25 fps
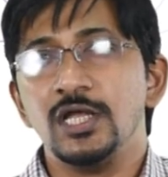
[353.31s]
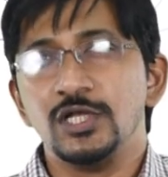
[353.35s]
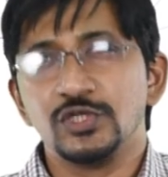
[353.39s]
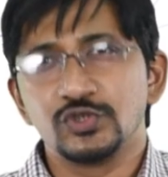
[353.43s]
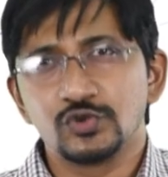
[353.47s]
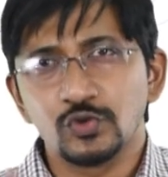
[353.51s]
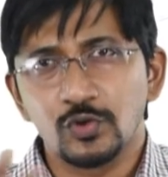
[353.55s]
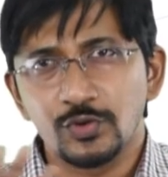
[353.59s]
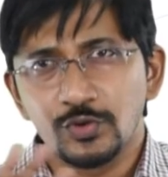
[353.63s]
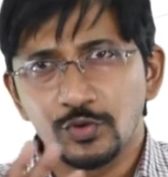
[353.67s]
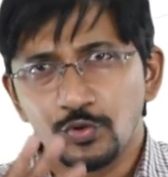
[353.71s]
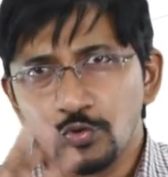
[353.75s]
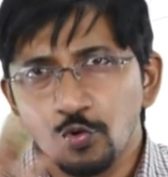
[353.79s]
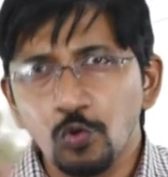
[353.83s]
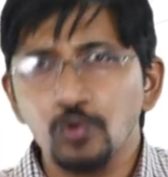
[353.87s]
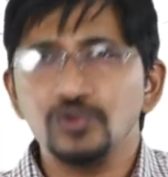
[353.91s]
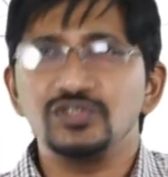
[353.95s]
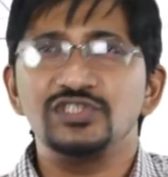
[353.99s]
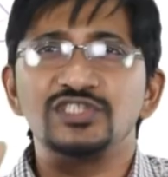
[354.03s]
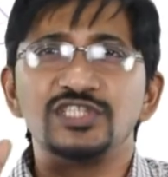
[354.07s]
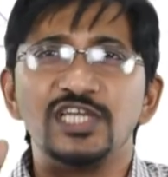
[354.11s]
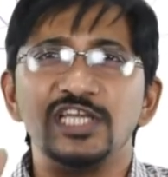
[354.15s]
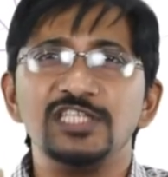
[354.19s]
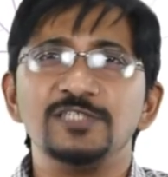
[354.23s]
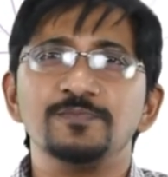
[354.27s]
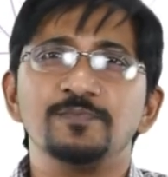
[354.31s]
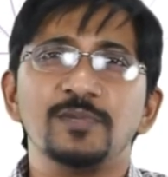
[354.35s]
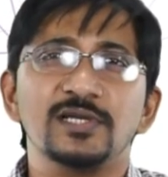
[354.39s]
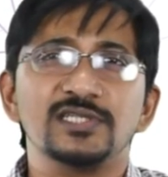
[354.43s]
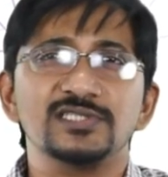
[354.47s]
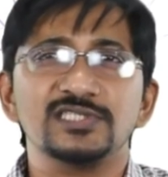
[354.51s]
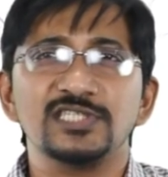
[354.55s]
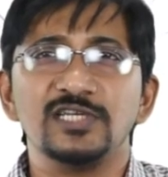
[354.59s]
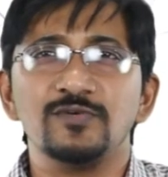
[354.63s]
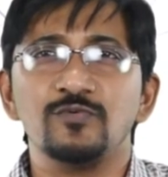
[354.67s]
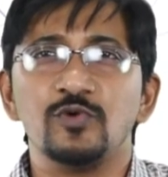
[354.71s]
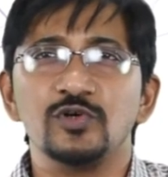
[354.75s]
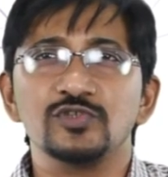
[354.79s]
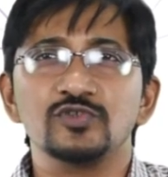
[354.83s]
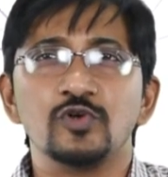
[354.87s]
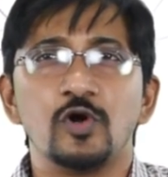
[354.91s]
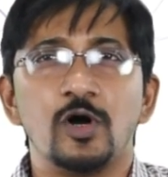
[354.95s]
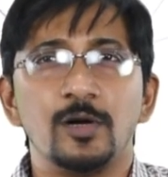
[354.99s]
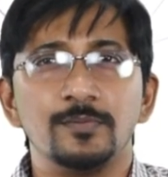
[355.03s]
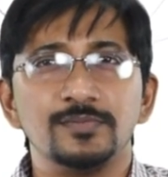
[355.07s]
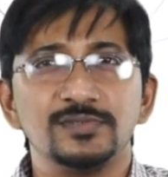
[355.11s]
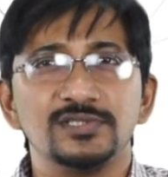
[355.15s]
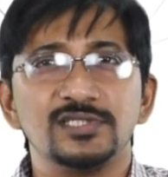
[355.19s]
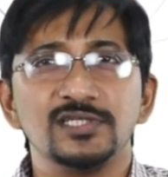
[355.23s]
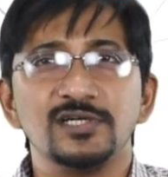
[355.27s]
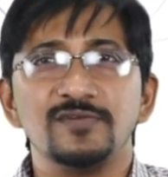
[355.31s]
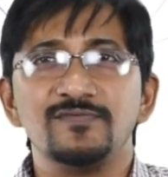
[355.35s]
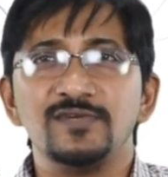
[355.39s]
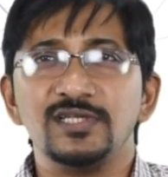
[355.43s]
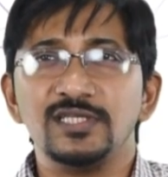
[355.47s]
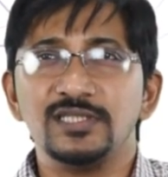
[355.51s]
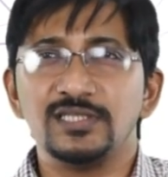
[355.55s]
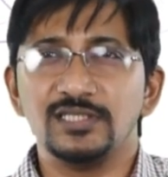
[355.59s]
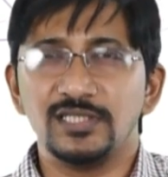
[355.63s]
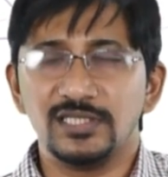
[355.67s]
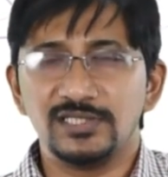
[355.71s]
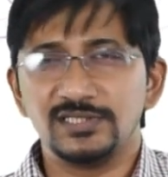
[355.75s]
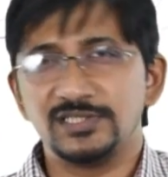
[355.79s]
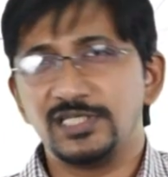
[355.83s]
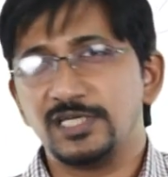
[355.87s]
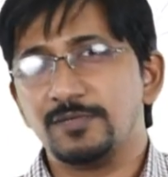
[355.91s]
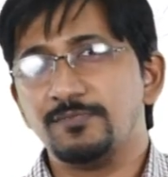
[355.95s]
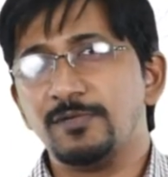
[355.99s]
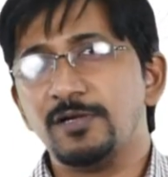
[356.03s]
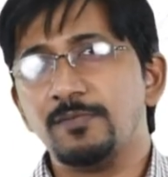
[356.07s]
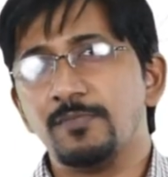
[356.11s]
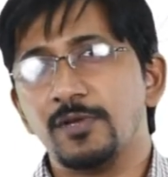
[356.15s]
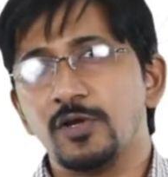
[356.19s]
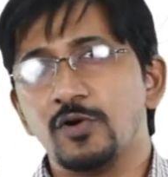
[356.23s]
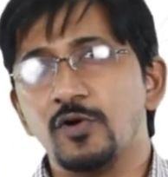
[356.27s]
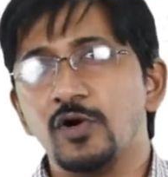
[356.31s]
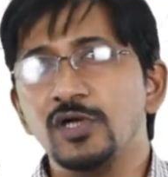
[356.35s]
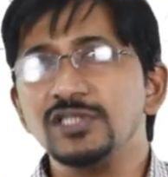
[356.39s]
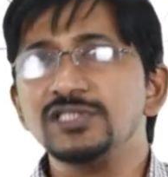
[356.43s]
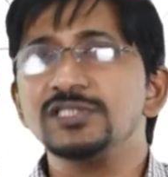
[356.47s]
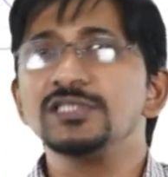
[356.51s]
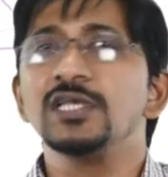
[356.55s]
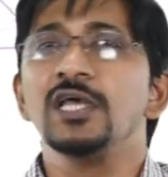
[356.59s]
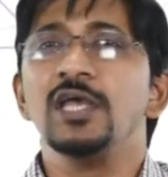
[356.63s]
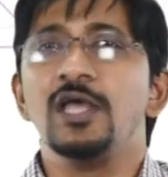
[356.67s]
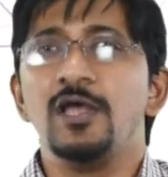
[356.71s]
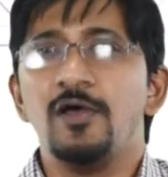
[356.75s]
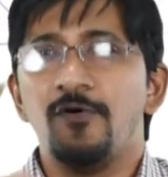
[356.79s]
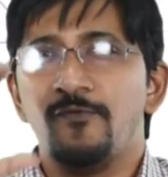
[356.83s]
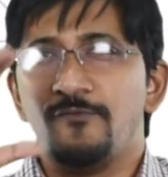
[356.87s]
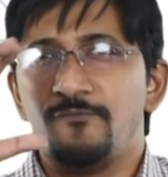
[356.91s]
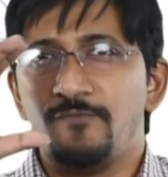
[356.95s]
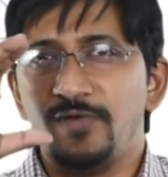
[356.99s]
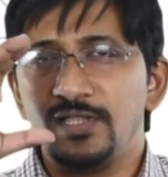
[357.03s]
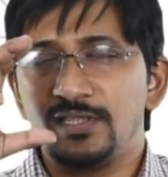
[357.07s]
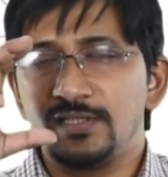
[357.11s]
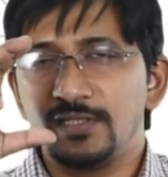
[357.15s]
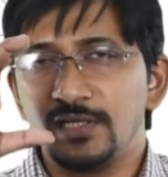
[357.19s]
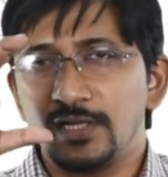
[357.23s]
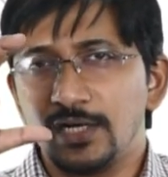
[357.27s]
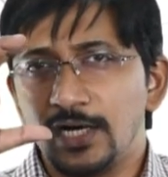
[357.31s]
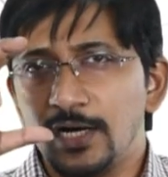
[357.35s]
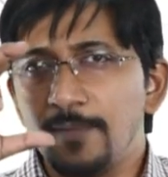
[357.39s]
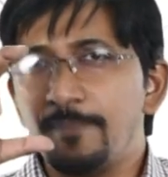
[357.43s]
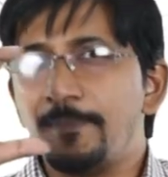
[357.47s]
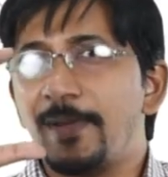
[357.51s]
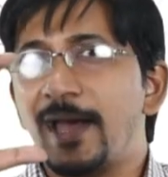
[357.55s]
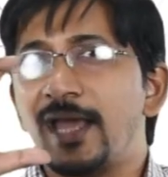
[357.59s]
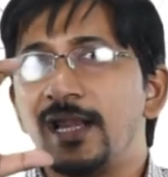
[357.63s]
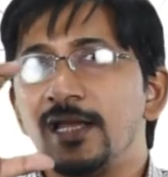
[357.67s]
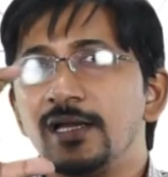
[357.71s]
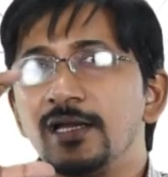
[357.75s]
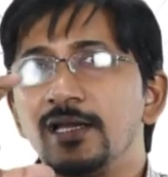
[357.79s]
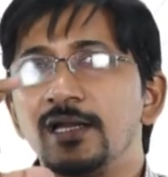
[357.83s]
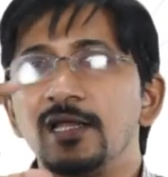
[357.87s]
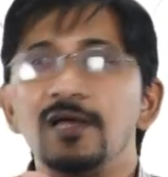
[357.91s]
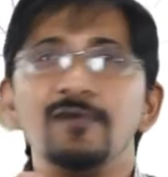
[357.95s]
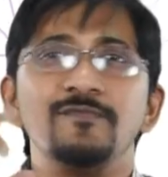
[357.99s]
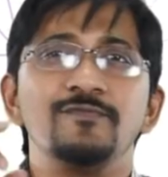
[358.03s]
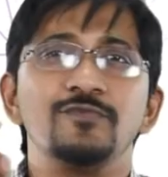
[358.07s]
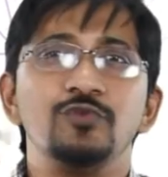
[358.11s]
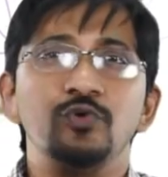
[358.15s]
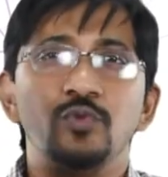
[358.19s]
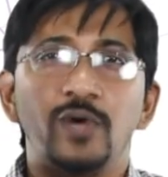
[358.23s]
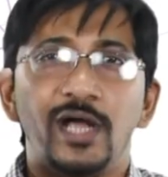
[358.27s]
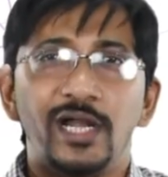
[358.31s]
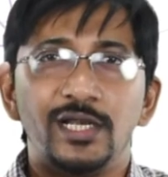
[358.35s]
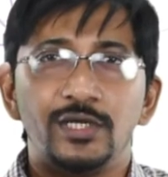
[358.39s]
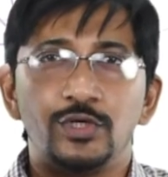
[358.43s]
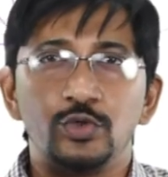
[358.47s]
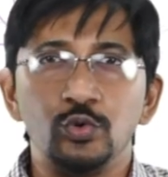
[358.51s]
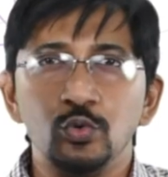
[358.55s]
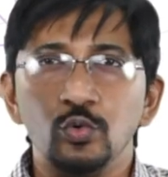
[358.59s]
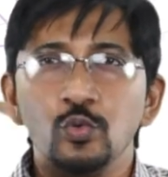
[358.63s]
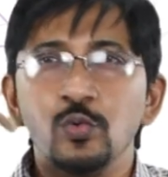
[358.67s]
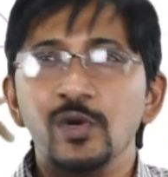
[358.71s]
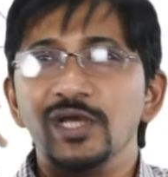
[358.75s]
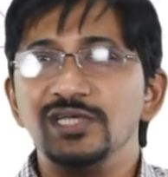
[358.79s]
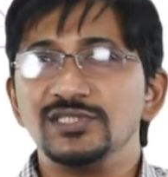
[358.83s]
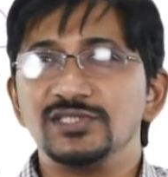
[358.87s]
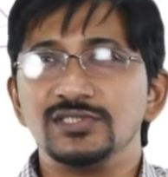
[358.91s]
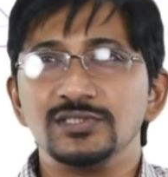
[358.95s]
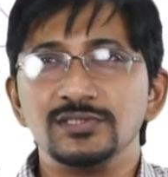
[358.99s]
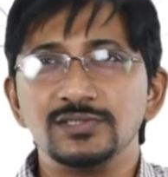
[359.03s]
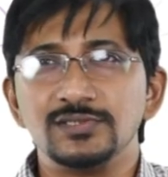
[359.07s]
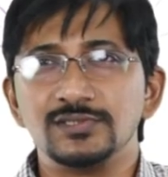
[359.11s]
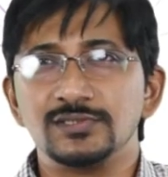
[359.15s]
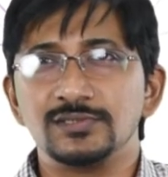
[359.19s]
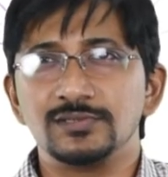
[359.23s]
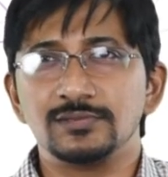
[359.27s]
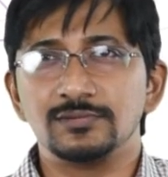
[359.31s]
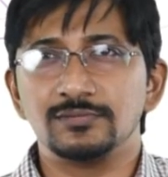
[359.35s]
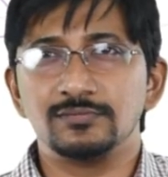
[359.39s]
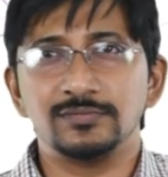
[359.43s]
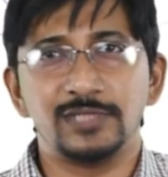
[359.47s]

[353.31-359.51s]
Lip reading: So no change per se was observed in this segment, because with a paragraph, you had 2 questions.